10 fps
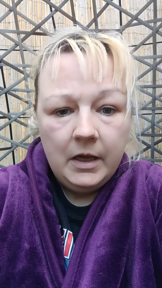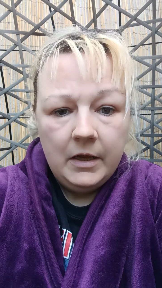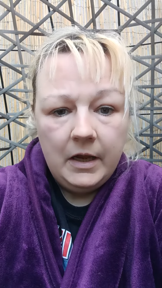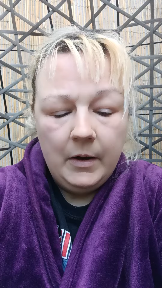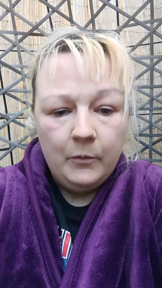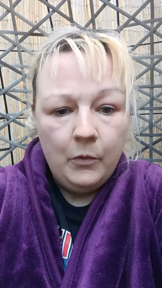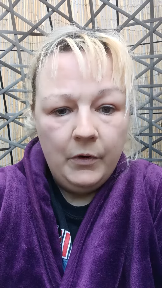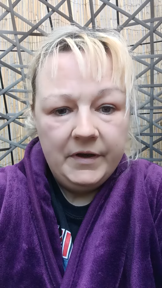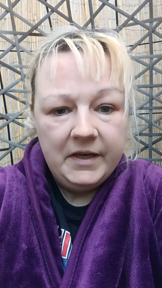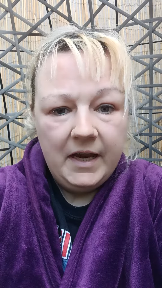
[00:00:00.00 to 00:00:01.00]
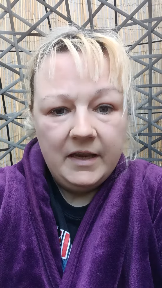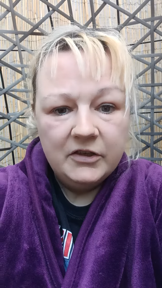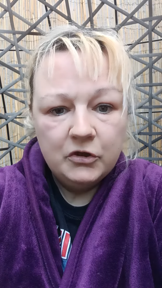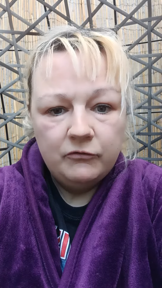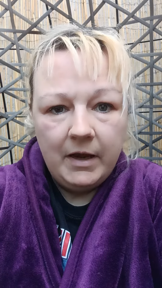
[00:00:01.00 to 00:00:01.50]
I'm going to get
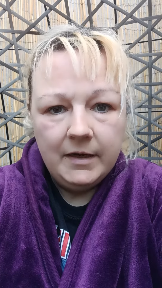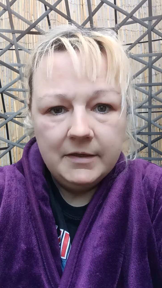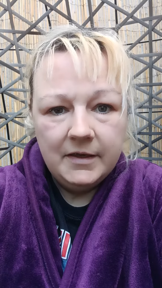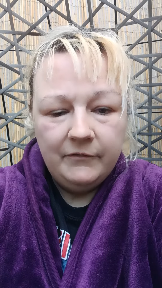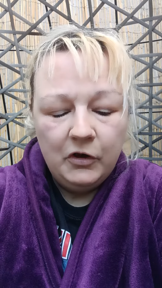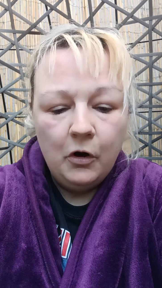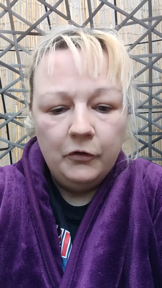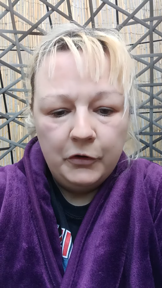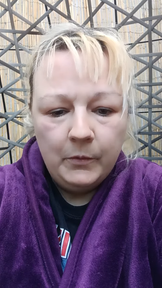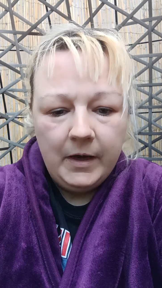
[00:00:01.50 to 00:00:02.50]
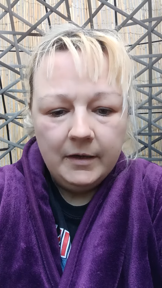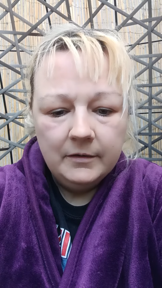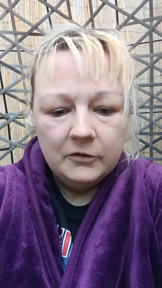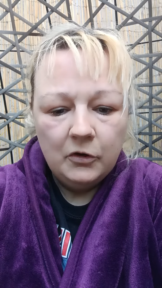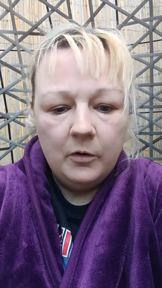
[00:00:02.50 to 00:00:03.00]
strict if you don't do it.
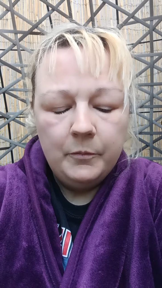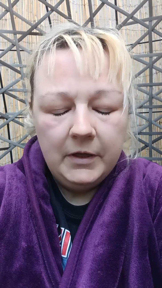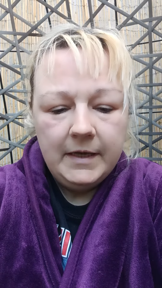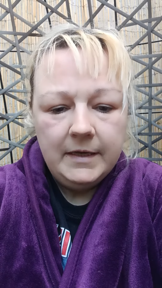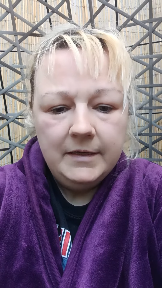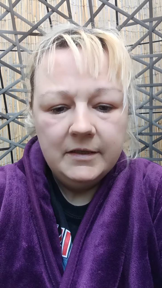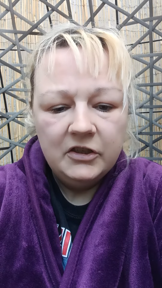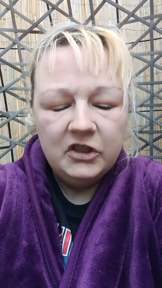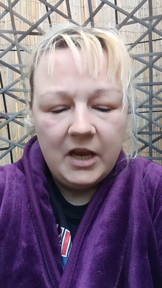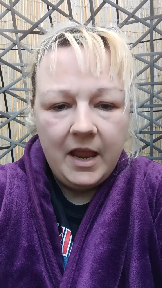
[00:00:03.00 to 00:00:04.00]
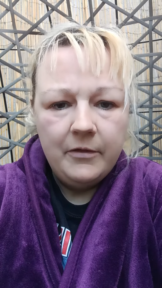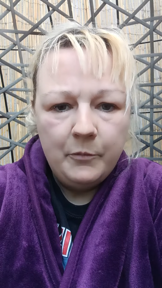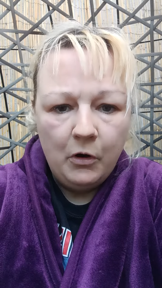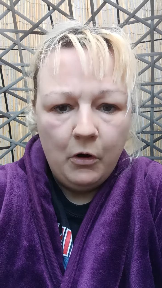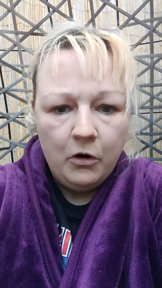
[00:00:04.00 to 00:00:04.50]
So please share the
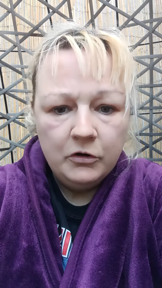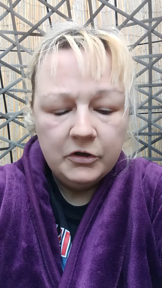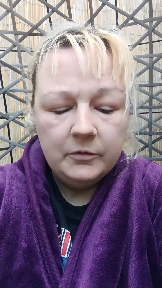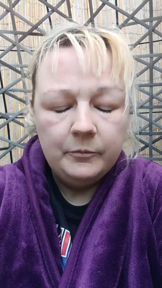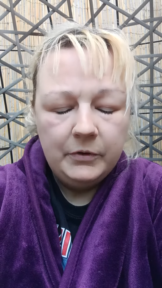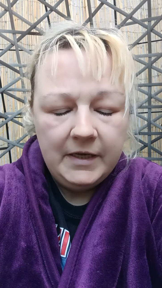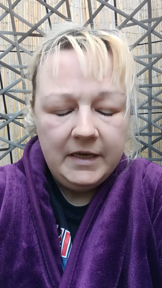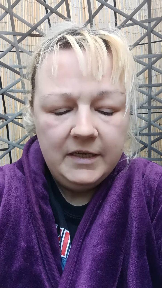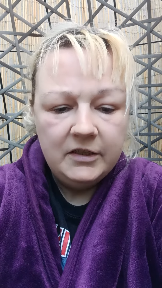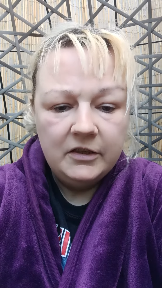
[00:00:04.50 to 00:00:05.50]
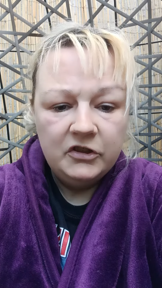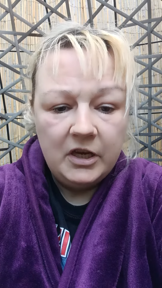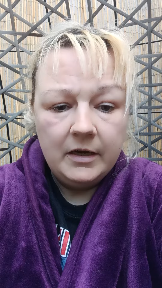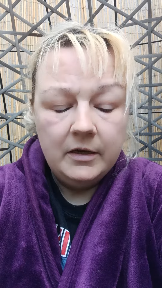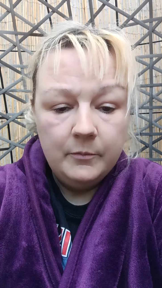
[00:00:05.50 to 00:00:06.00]
post. Please
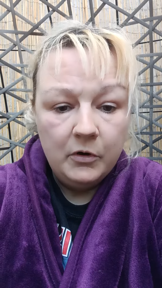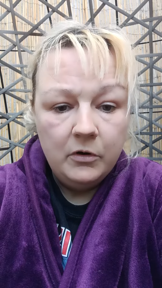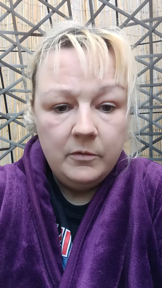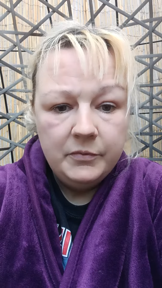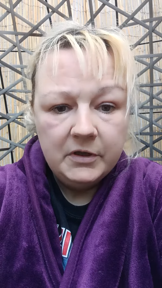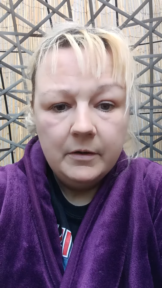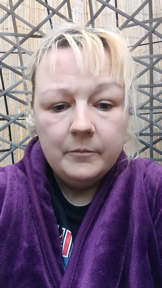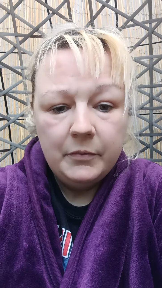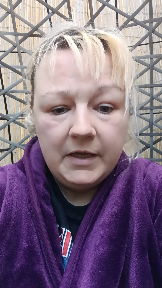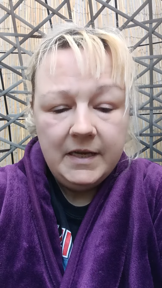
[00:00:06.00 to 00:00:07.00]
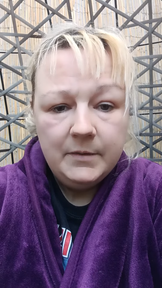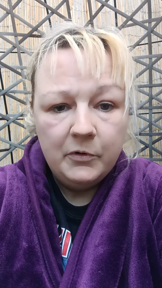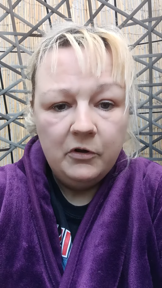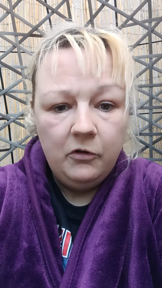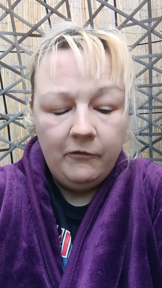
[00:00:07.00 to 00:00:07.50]
check your boobs. Please put a
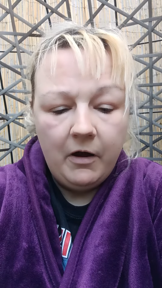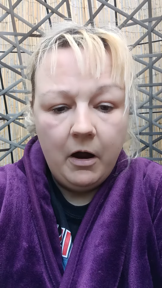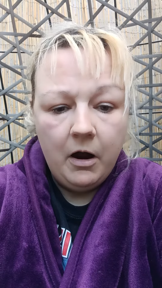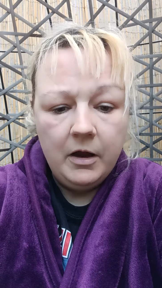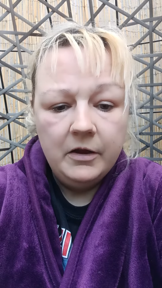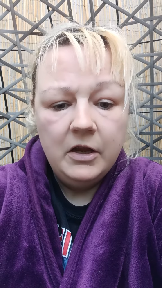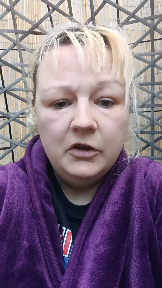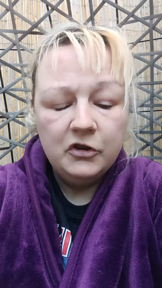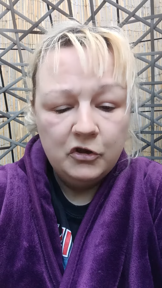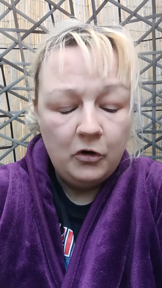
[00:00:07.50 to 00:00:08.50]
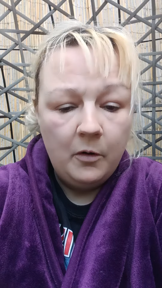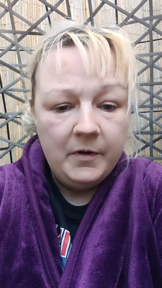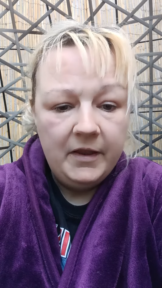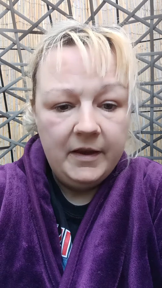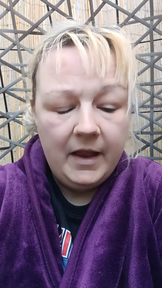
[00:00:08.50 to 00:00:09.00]
love heart to show me
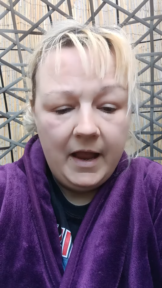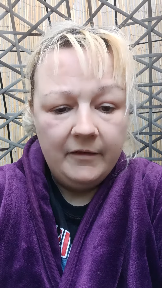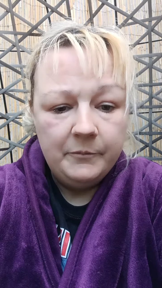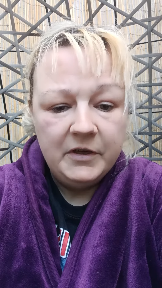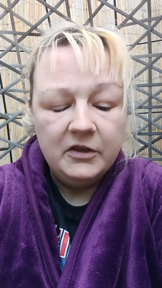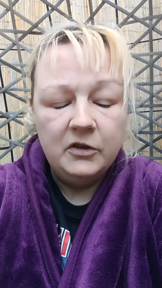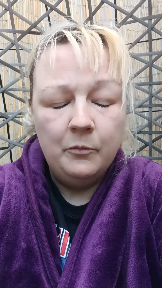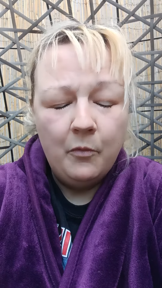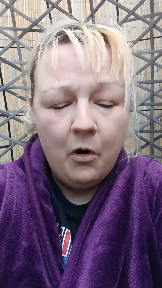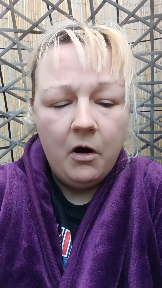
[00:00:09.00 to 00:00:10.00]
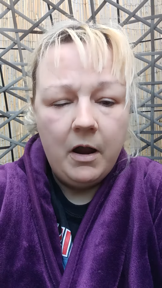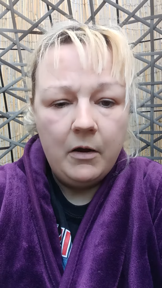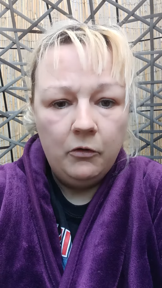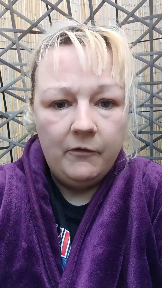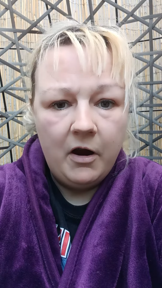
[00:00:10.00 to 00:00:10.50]
that you have, because the more
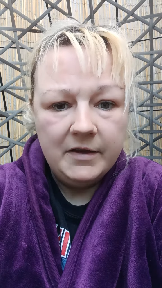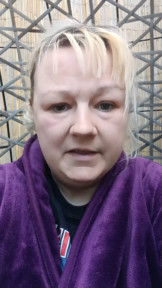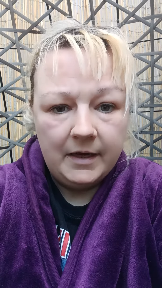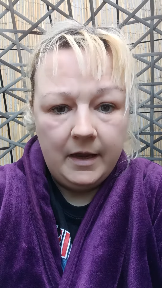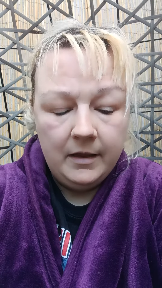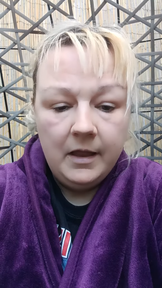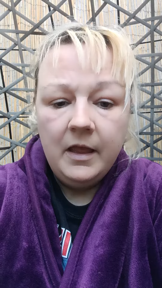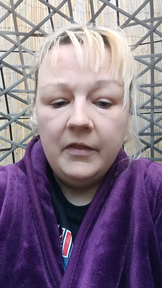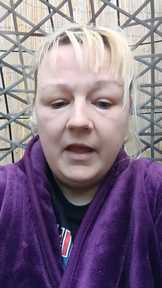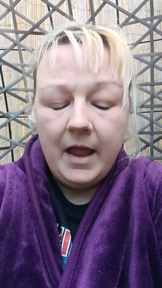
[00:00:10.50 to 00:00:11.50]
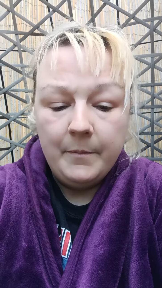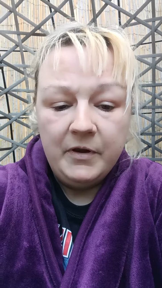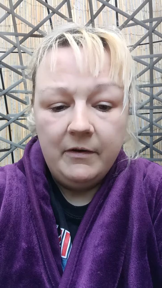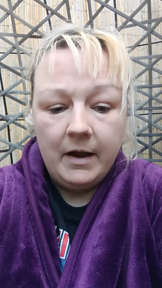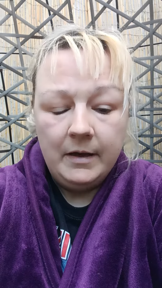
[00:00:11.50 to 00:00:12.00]
love hearts I get, the
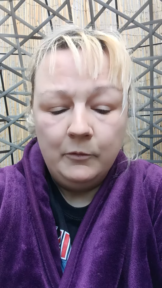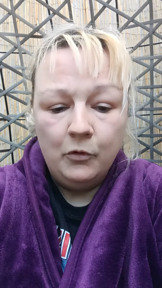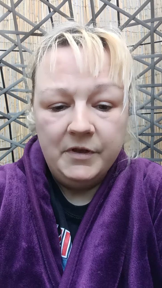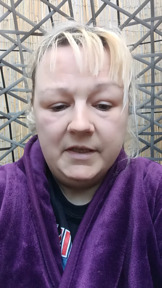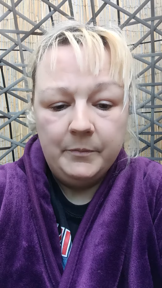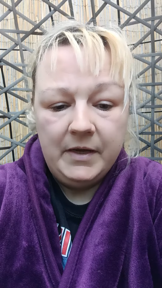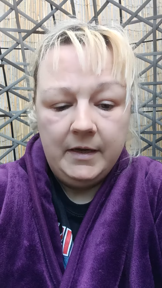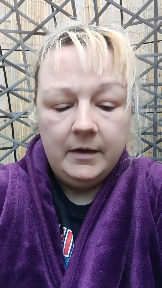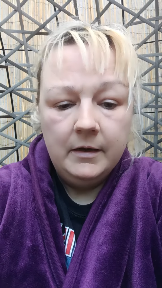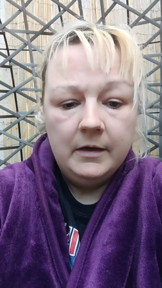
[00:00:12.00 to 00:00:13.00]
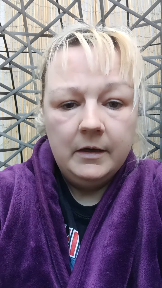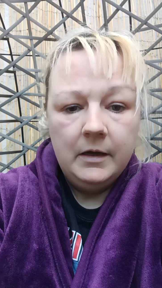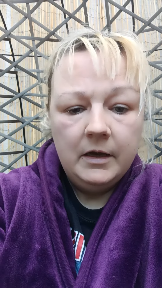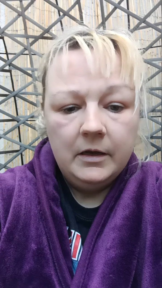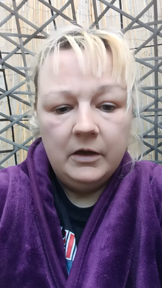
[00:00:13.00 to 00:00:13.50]
happier I'm going to be.
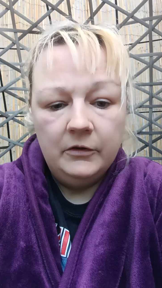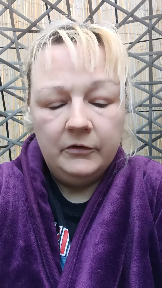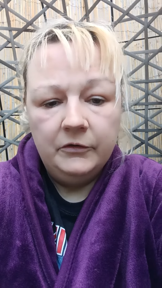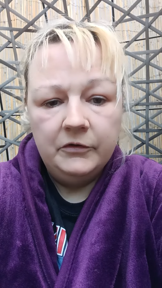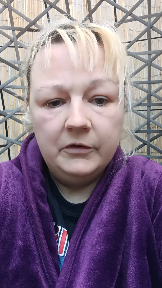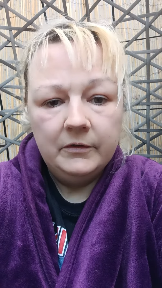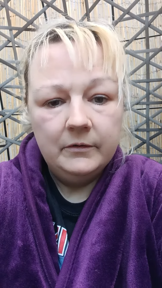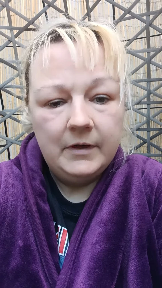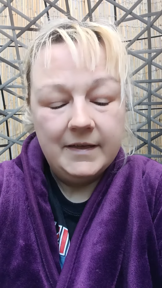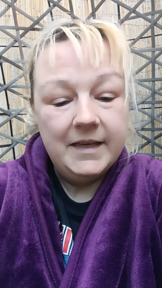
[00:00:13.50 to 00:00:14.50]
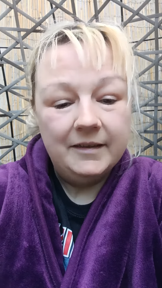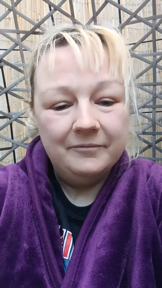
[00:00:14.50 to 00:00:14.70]
And that's it.